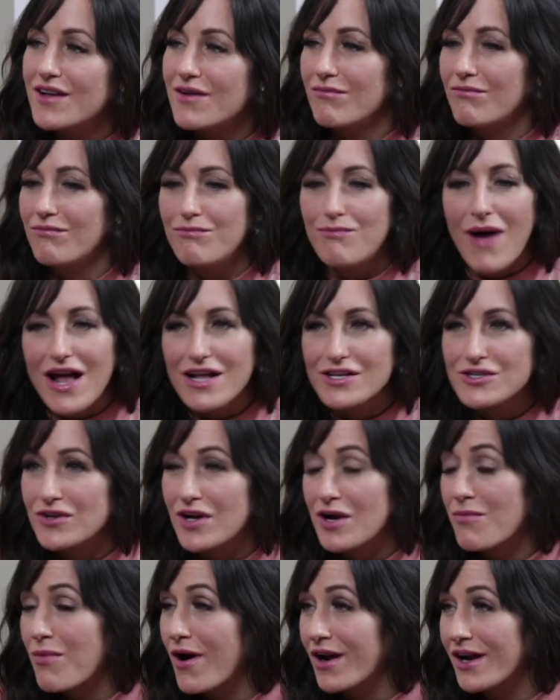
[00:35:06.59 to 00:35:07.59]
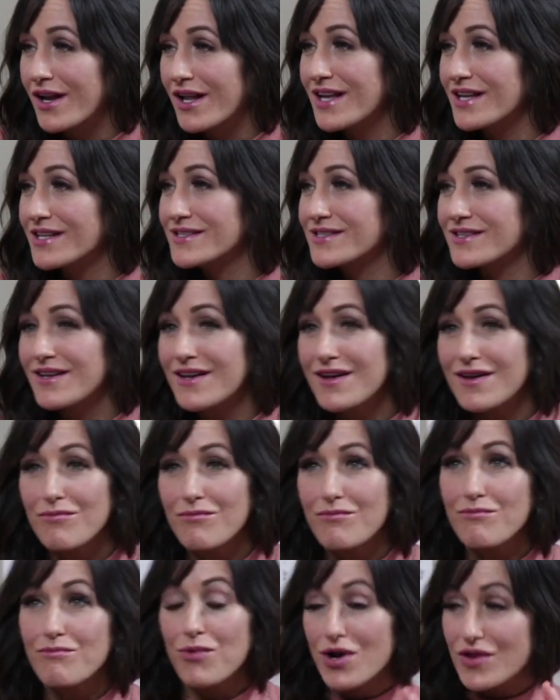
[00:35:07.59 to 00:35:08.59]
bachelor parties,
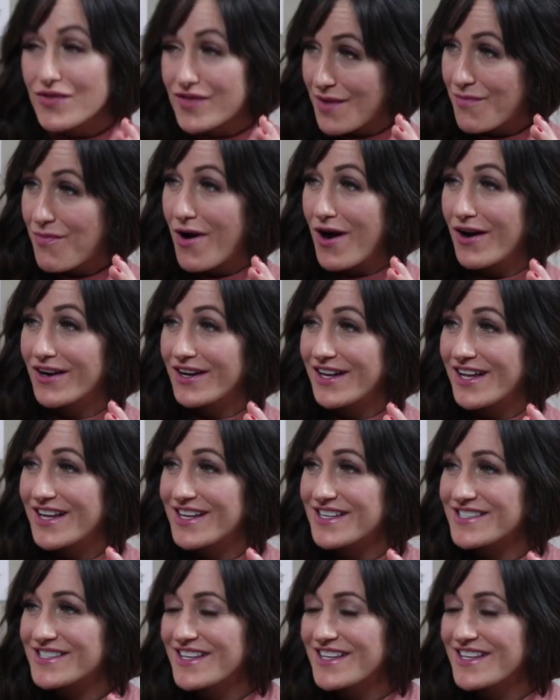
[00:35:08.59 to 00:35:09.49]
birthday parties.